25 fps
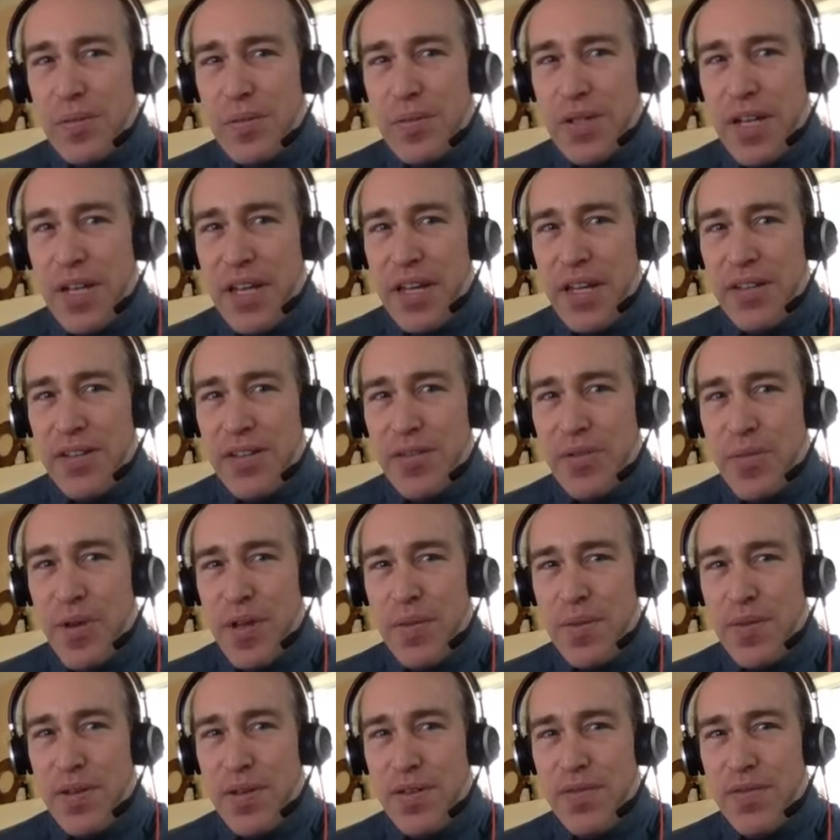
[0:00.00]
days or
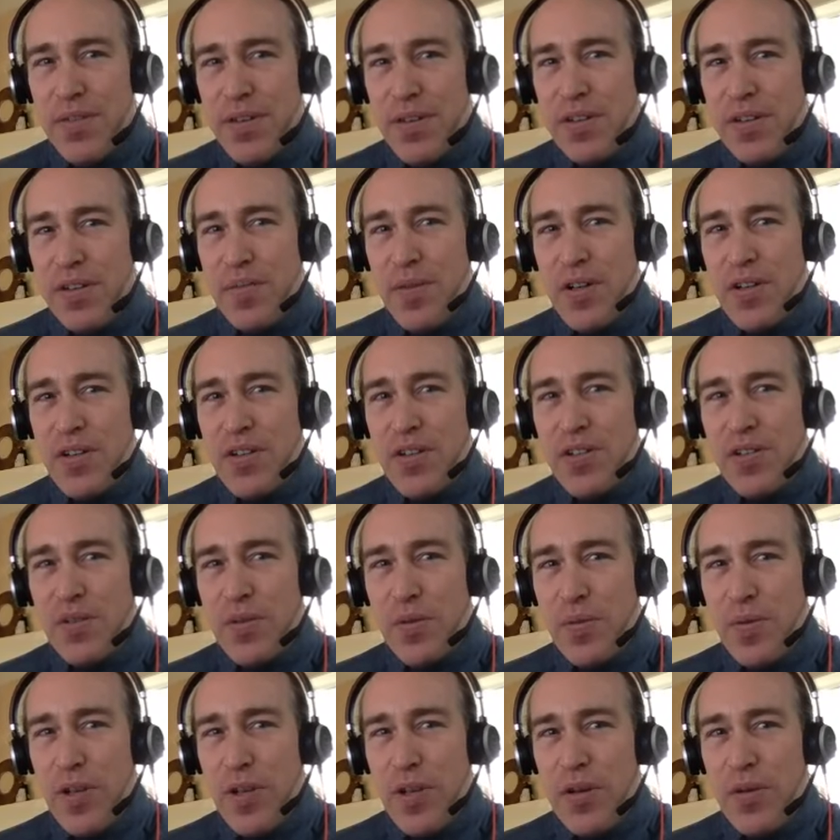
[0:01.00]
maybe even as much as a
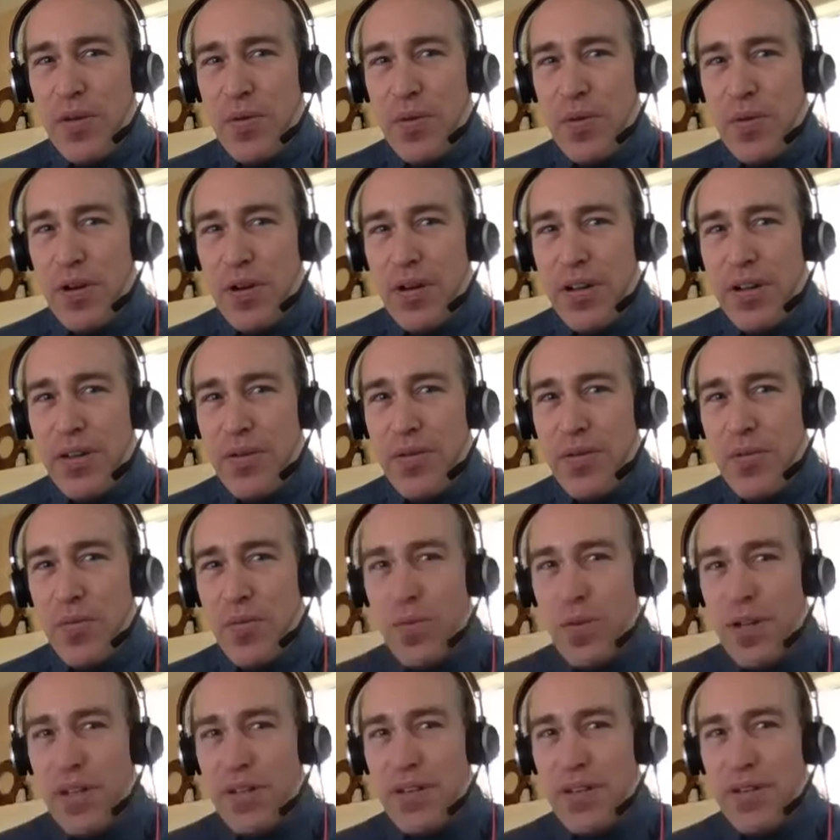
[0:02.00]
week where it
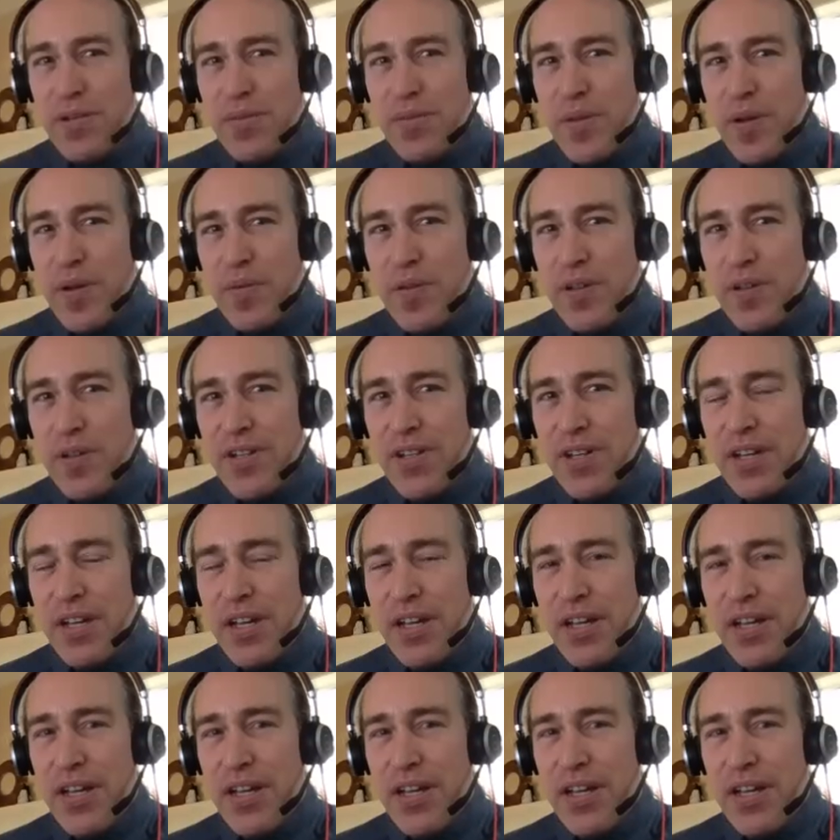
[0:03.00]
wasn't publishing.